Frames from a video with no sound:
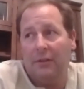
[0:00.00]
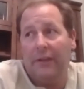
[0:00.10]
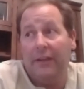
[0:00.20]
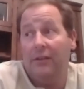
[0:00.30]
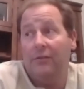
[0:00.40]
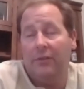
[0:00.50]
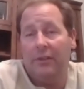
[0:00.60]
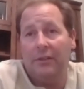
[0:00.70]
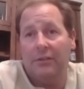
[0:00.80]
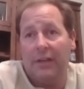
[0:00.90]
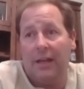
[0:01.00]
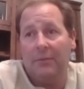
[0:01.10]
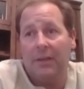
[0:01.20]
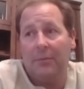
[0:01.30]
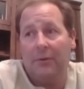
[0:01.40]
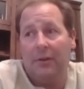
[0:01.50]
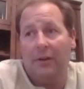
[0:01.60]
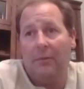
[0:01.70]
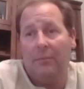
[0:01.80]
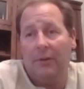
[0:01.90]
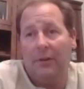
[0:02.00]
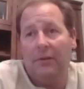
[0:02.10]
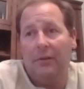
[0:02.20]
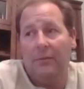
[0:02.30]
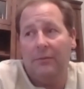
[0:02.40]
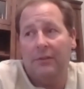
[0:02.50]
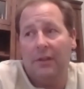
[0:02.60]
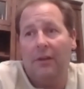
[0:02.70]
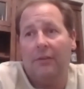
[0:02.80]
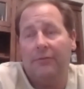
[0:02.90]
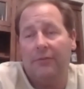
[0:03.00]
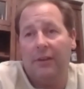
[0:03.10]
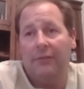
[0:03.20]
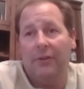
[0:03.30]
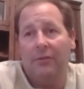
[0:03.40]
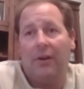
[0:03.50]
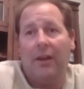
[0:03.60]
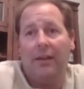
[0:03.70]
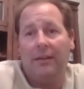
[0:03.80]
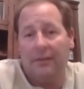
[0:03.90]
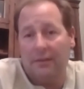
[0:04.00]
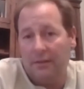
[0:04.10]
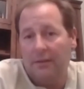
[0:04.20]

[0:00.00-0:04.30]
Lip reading: they did a really good job keeping it up, but it was tough. And if it rained,